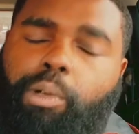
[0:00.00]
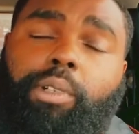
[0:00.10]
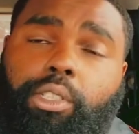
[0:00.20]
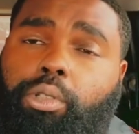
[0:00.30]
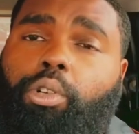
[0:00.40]

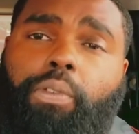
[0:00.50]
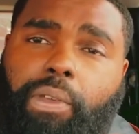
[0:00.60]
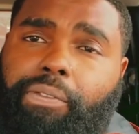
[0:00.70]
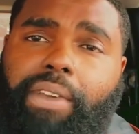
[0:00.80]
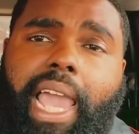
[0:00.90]
with truth
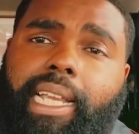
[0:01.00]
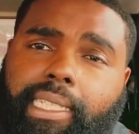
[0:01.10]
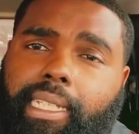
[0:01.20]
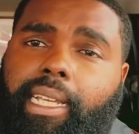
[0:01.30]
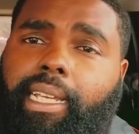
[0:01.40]
and
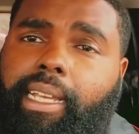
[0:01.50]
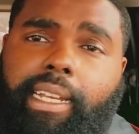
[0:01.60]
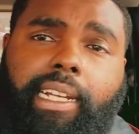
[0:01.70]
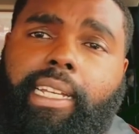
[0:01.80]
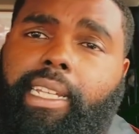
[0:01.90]
facts and,
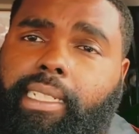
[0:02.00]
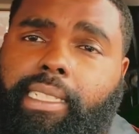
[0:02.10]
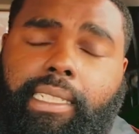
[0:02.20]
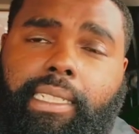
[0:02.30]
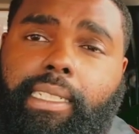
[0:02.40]
and analytics
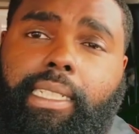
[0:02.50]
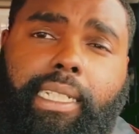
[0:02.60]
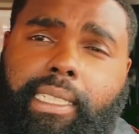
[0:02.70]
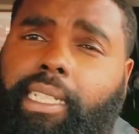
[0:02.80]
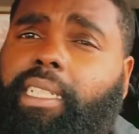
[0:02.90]
and
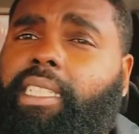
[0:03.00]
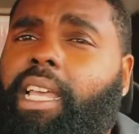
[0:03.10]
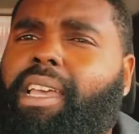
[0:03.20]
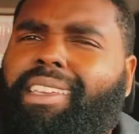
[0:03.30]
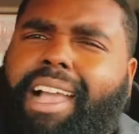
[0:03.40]
statistics,
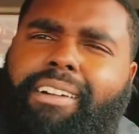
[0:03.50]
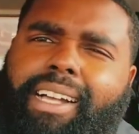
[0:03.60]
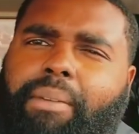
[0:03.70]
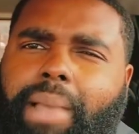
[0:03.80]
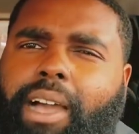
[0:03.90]
y'all
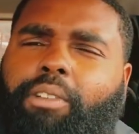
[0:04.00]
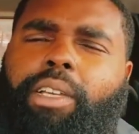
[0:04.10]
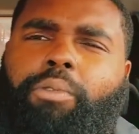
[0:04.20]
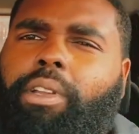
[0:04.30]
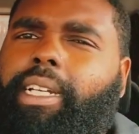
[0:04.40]
come out
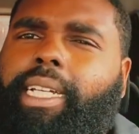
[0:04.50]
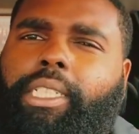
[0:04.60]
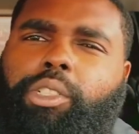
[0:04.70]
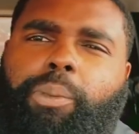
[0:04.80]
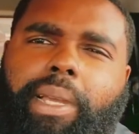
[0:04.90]
and want to
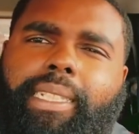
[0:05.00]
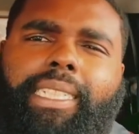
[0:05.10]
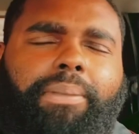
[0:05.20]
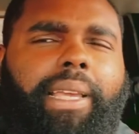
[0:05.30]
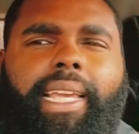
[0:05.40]
disrespect
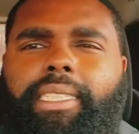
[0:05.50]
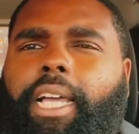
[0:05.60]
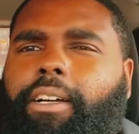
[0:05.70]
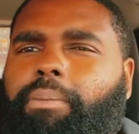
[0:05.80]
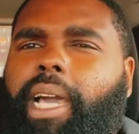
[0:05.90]
this man,
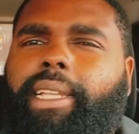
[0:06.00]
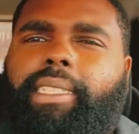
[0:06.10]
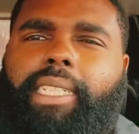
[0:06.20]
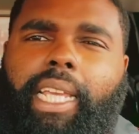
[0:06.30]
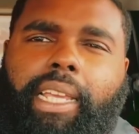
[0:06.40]
talk about
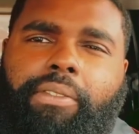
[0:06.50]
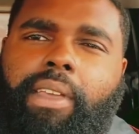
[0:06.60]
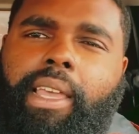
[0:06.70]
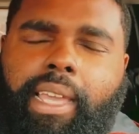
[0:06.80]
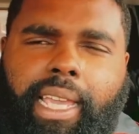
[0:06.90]
his teeth
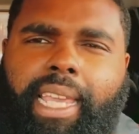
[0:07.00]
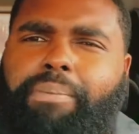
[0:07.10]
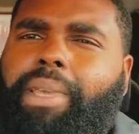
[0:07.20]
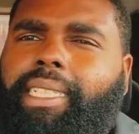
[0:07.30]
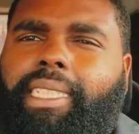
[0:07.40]
and he
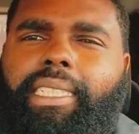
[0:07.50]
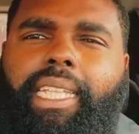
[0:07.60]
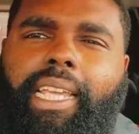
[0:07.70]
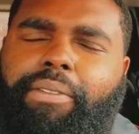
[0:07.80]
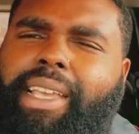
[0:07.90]
missing
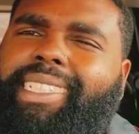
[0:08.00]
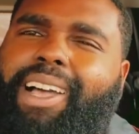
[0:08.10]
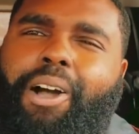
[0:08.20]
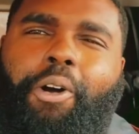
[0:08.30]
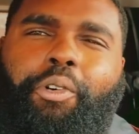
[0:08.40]
teeth. He's an
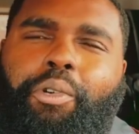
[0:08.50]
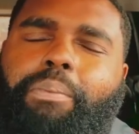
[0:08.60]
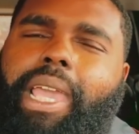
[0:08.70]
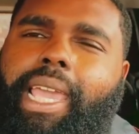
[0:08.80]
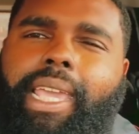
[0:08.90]
older
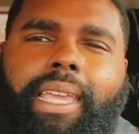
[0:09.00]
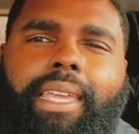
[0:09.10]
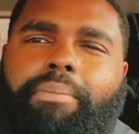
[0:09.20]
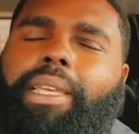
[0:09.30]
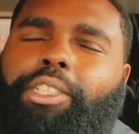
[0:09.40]

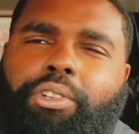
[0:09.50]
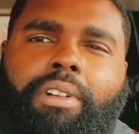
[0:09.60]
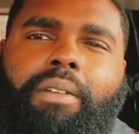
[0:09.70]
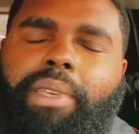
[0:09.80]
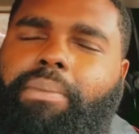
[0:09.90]
man. Bitch, you
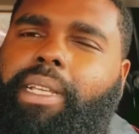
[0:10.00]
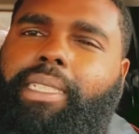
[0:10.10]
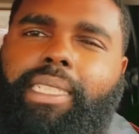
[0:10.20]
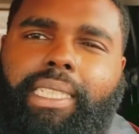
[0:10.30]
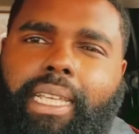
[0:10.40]
gonna be
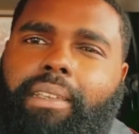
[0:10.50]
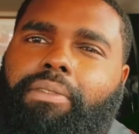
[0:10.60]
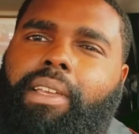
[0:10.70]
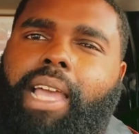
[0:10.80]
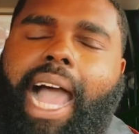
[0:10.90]
missing
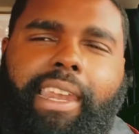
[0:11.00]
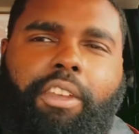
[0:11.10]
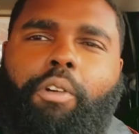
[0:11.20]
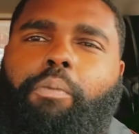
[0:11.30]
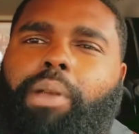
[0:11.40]
teeth. I
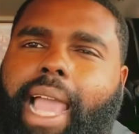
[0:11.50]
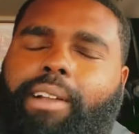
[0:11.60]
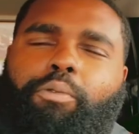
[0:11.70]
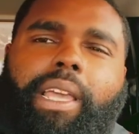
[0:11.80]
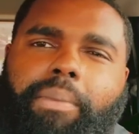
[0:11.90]
know black
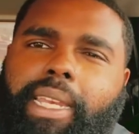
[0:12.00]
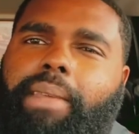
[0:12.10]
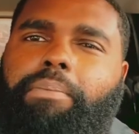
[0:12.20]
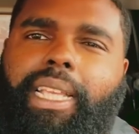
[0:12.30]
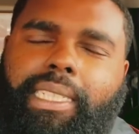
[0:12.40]
women
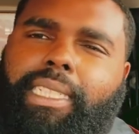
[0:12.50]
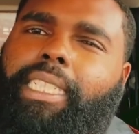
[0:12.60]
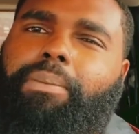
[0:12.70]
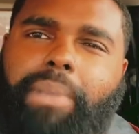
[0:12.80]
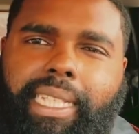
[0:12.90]
that miss
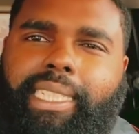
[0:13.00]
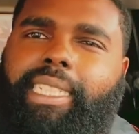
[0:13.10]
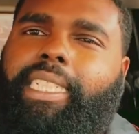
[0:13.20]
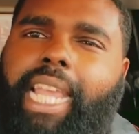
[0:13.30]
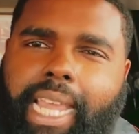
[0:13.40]
this
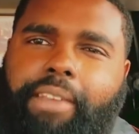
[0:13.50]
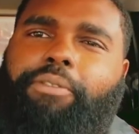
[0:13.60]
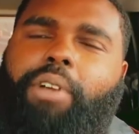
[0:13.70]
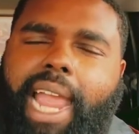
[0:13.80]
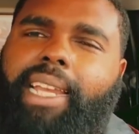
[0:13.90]
missing teeth
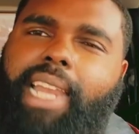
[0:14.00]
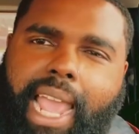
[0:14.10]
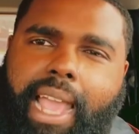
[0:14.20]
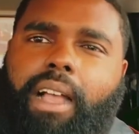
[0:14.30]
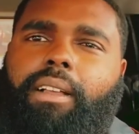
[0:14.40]
right
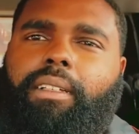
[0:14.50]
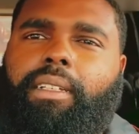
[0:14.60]
now.